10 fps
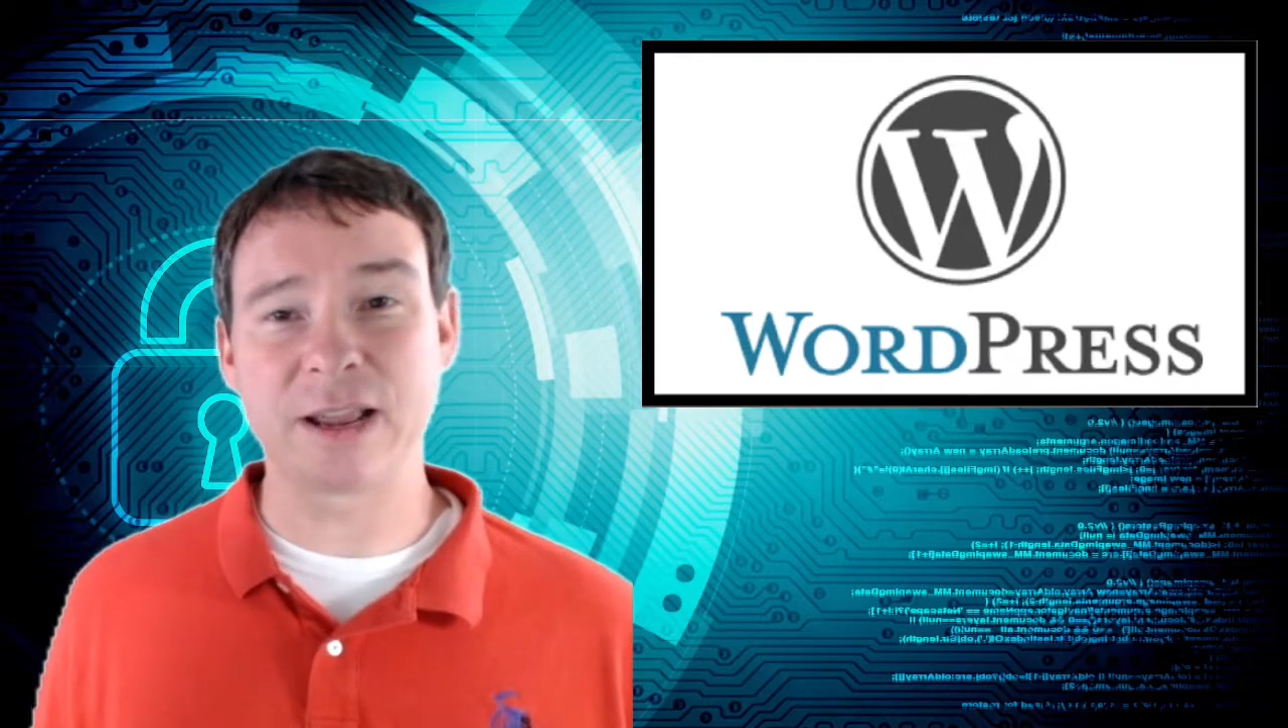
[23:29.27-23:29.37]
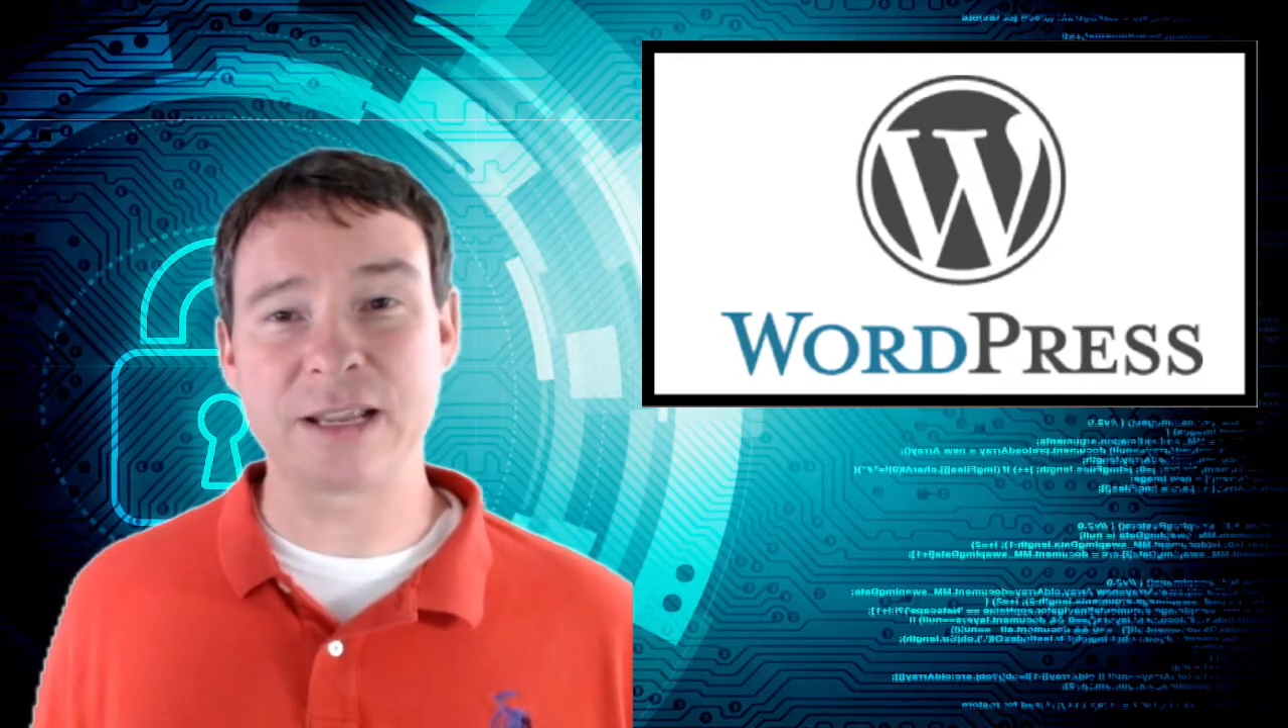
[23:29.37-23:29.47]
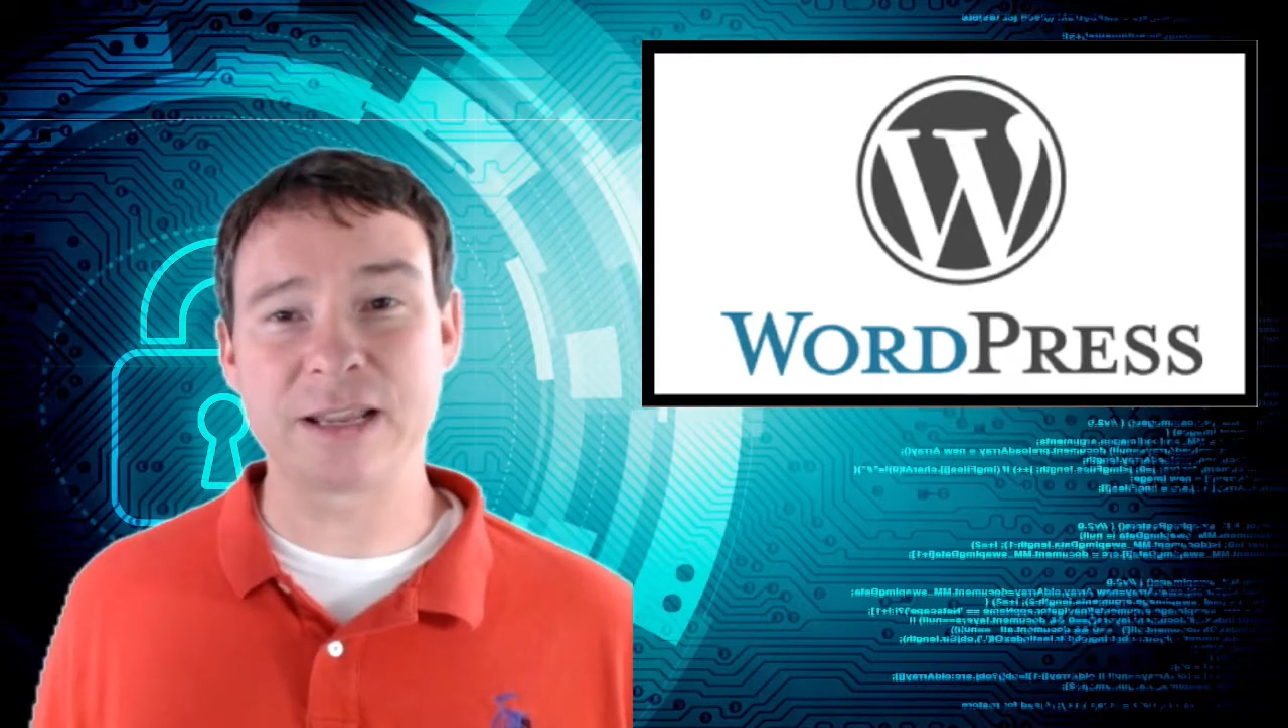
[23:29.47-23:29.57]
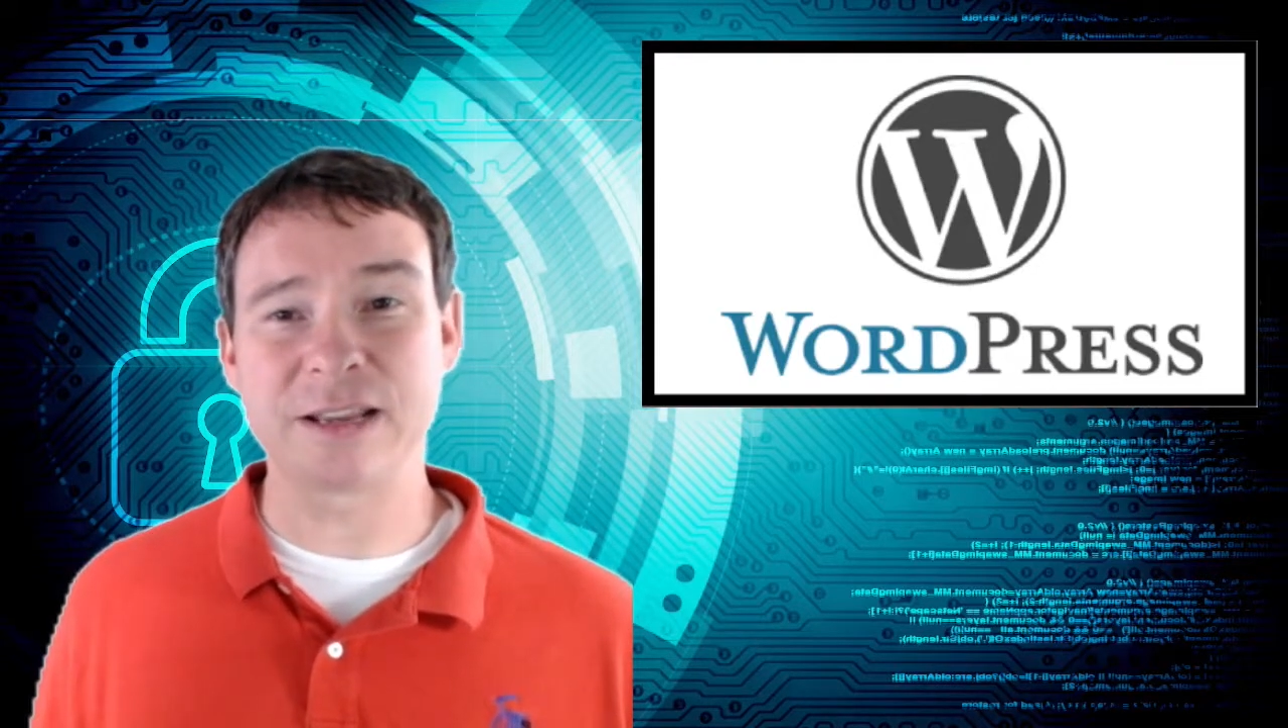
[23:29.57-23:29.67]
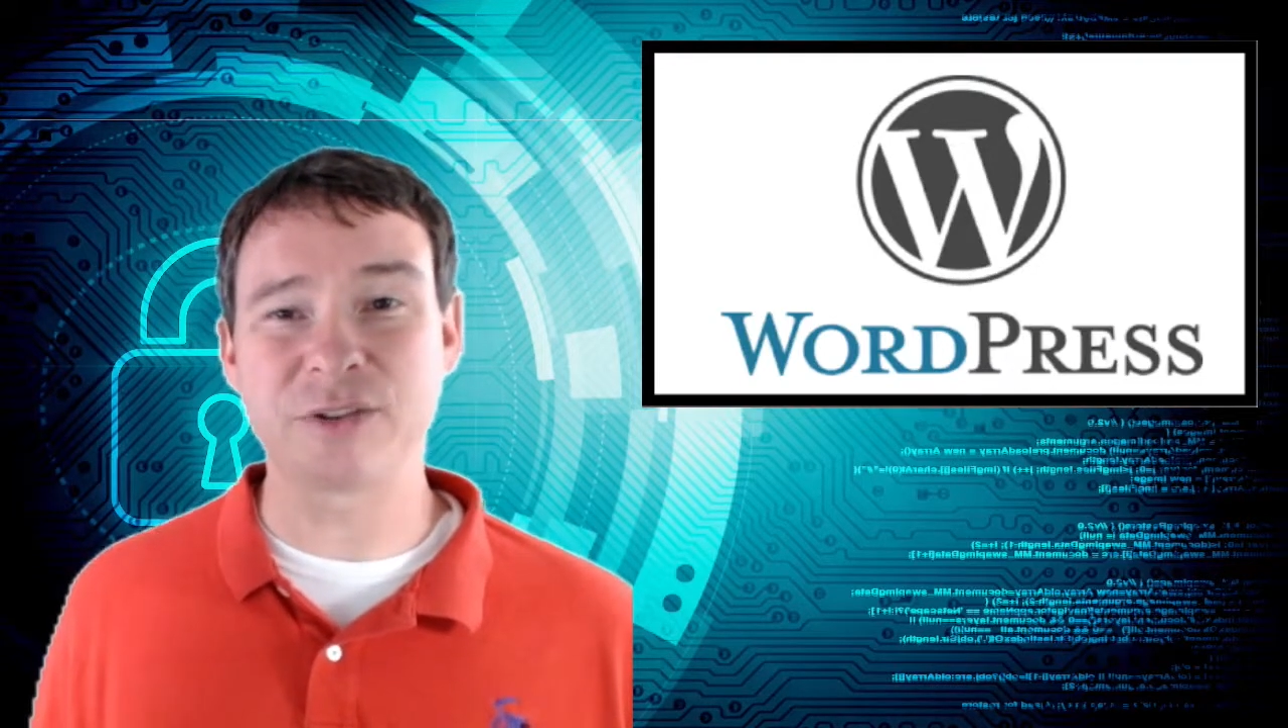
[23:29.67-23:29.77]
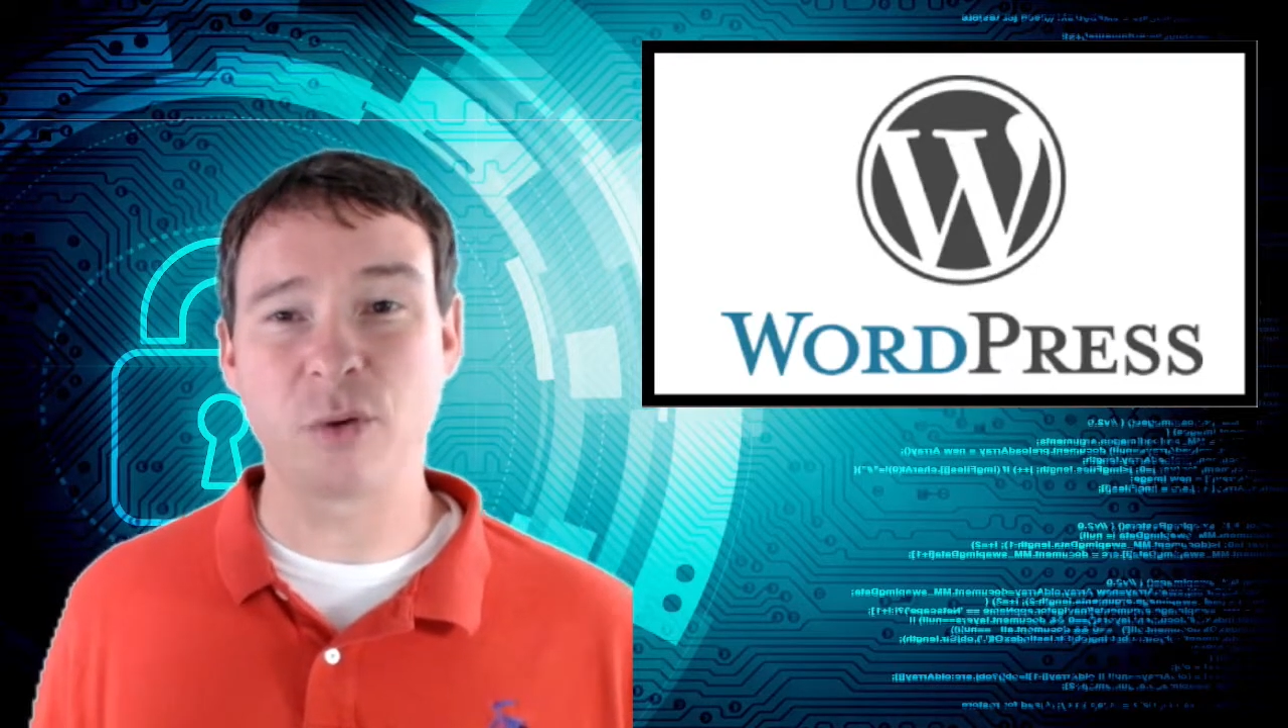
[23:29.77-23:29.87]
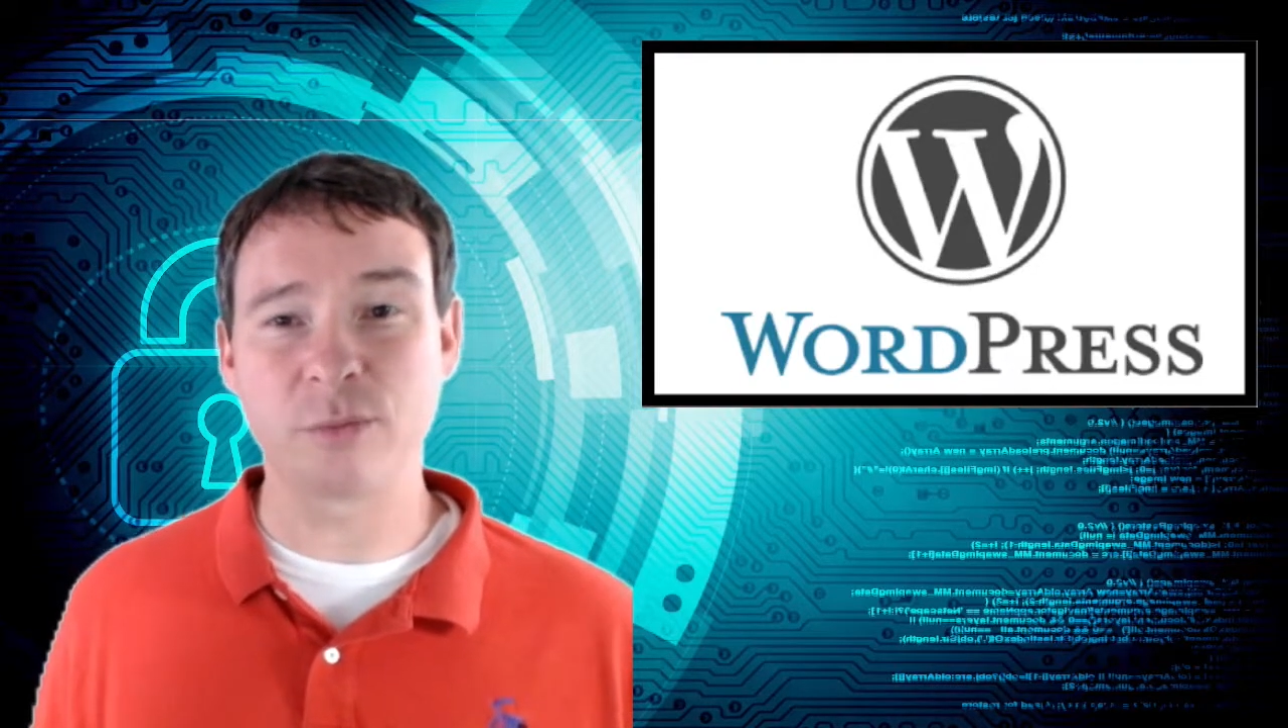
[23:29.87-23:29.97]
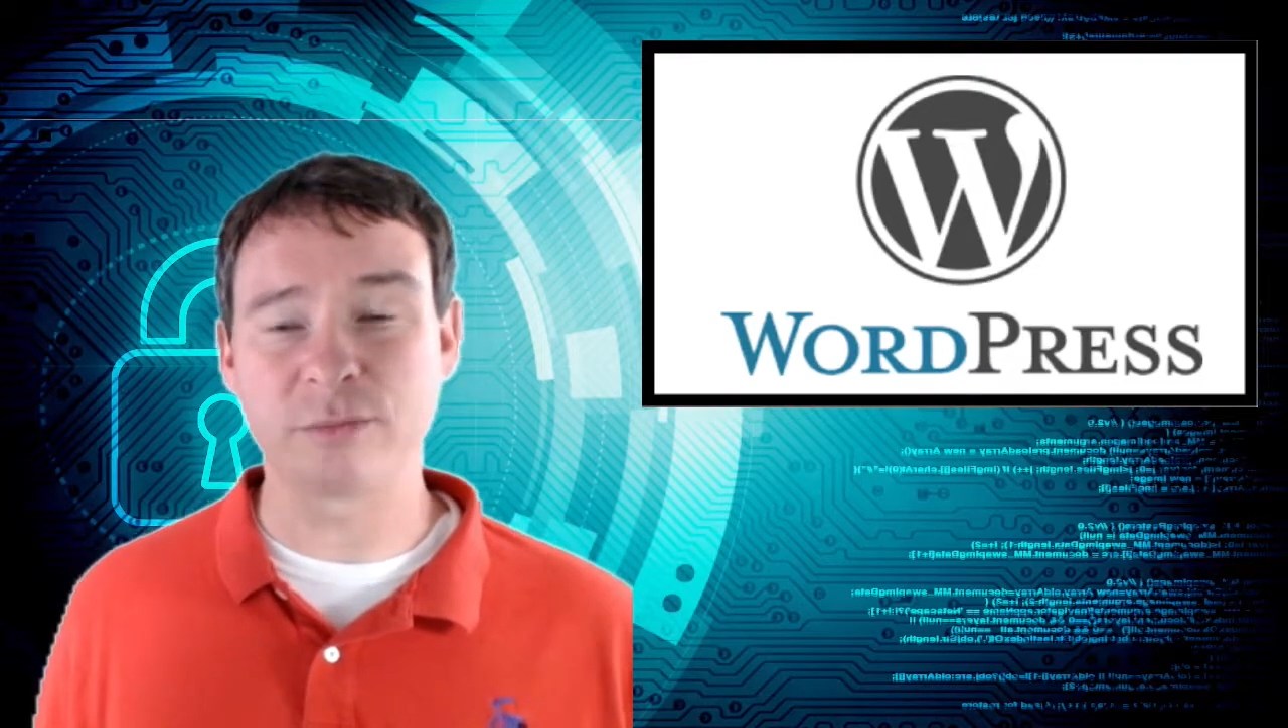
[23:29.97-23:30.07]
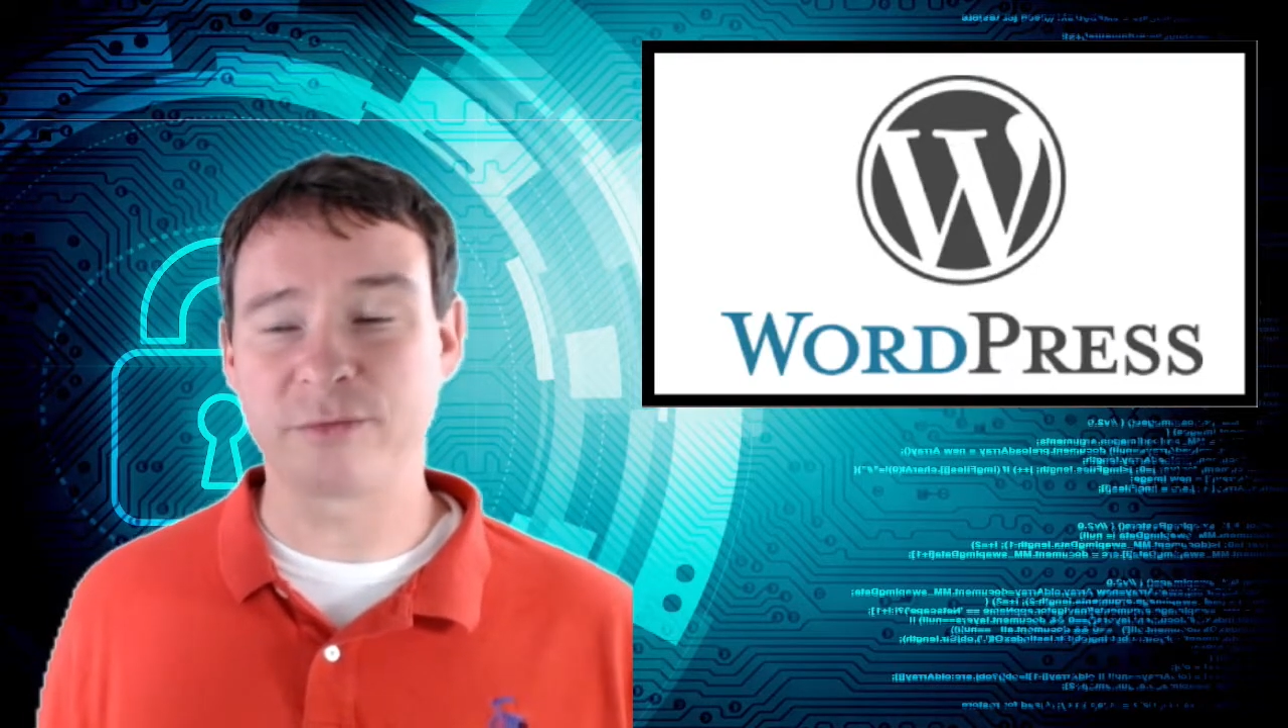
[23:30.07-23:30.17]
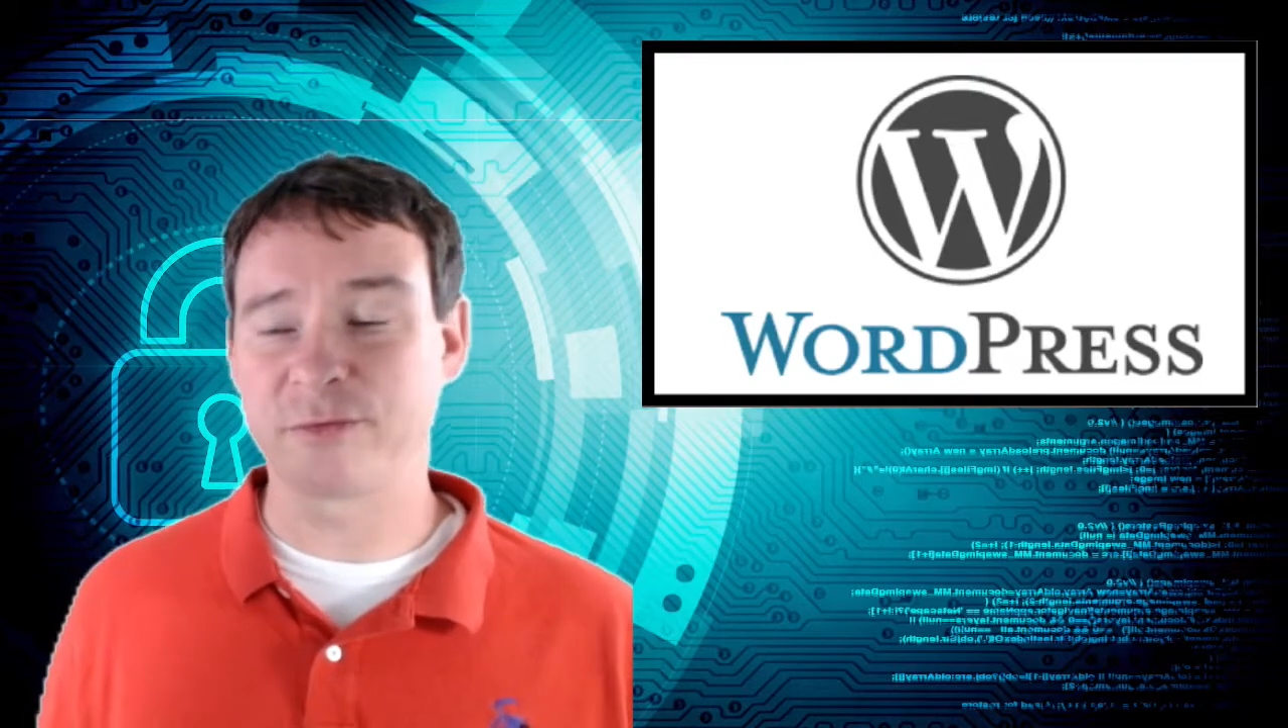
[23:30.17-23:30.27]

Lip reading: and then they don't